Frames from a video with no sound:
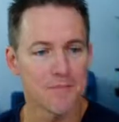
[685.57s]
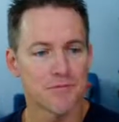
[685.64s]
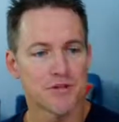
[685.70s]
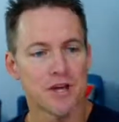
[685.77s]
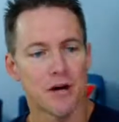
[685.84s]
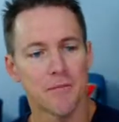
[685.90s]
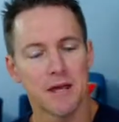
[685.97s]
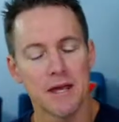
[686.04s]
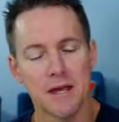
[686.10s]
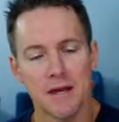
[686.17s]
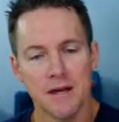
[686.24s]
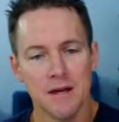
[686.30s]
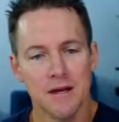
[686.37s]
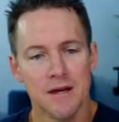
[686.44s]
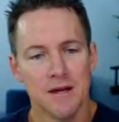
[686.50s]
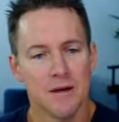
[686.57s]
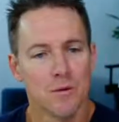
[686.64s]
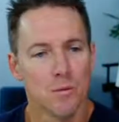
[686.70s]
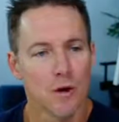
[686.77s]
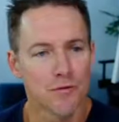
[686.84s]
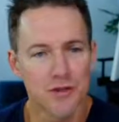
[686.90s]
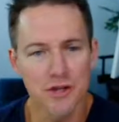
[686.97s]
Tell me
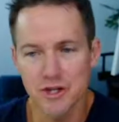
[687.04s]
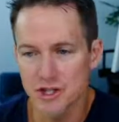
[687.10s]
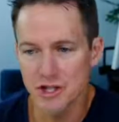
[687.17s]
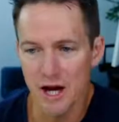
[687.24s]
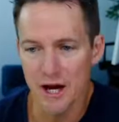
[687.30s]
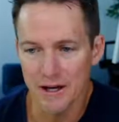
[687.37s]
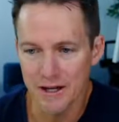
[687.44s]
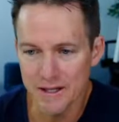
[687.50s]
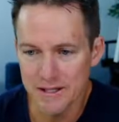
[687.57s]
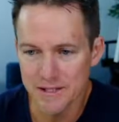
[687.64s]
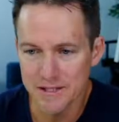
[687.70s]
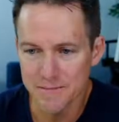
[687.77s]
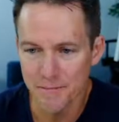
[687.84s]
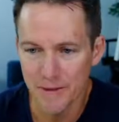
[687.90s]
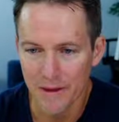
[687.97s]
what this chart is.